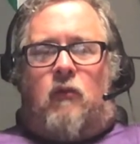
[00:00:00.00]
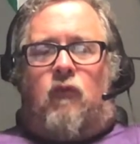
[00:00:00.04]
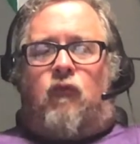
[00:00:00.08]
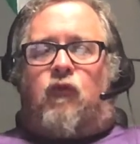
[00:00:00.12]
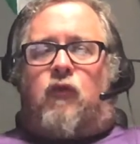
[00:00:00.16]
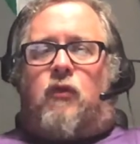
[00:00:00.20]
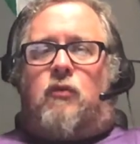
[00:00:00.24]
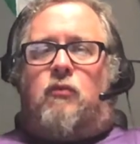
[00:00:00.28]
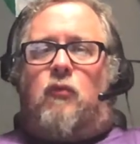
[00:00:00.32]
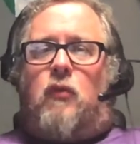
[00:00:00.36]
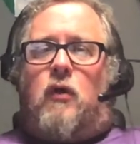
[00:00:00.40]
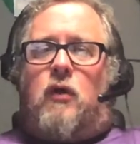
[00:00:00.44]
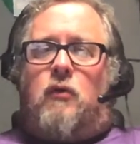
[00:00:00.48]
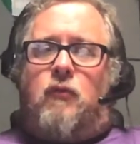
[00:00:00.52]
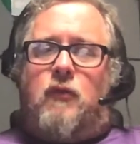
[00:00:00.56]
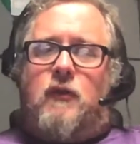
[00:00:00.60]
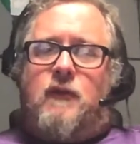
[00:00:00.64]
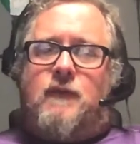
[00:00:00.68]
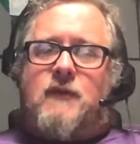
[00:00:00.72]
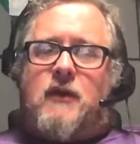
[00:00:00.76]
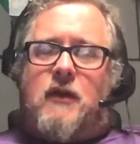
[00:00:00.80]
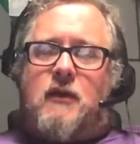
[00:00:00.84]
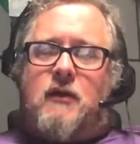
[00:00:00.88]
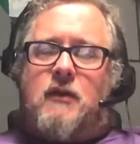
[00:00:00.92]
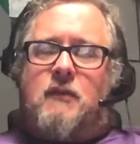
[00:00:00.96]
From what
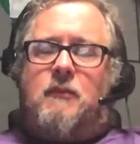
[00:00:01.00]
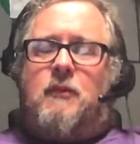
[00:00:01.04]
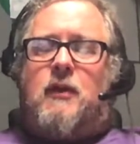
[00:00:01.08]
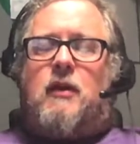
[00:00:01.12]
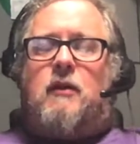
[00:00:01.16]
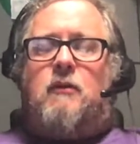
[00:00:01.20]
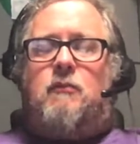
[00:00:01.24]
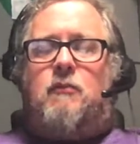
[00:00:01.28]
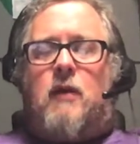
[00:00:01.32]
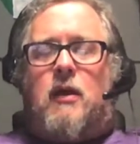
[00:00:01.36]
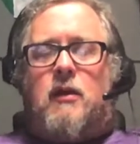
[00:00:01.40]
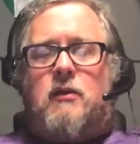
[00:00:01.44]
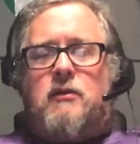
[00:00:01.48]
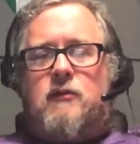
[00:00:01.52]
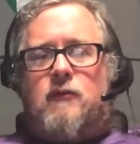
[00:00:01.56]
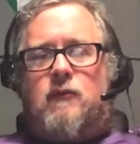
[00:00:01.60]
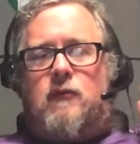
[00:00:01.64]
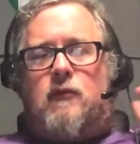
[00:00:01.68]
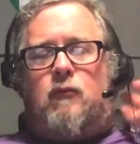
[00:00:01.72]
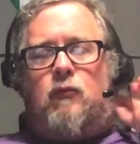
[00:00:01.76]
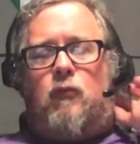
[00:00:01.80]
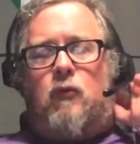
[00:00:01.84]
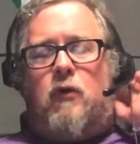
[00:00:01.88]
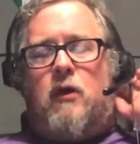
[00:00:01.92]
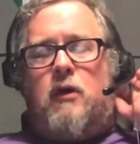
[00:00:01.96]
we've talked about in
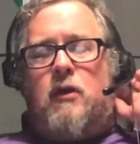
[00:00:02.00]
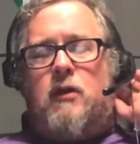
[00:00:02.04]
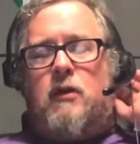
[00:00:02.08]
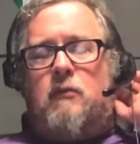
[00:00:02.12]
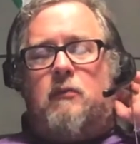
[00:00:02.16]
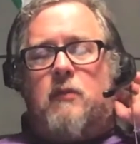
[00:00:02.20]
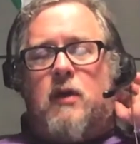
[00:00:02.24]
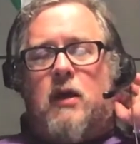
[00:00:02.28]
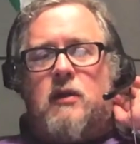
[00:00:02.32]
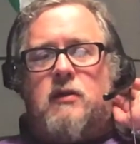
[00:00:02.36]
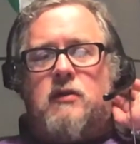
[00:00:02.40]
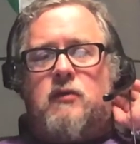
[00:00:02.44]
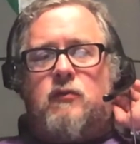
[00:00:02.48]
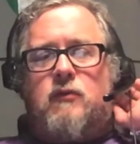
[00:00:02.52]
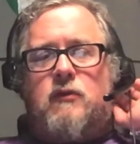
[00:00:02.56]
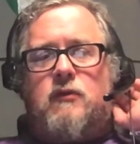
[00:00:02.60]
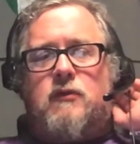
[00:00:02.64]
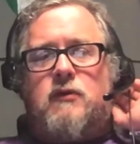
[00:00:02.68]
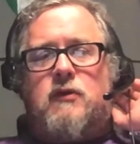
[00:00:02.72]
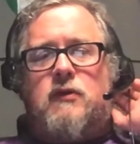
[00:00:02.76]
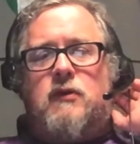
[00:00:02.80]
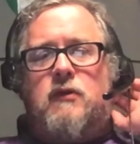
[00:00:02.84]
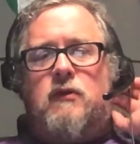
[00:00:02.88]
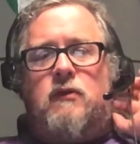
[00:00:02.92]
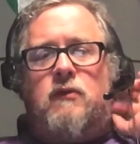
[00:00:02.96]
Module 1 and Module
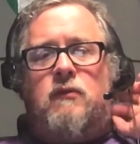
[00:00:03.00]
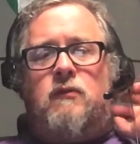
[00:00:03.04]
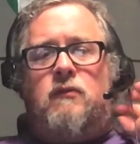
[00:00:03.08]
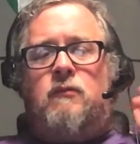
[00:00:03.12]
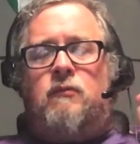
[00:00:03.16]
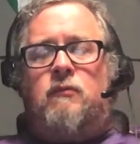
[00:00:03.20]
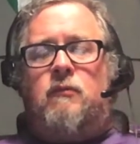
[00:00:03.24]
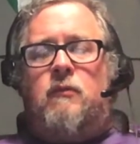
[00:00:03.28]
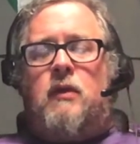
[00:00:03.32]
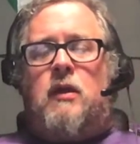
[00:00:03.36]
2,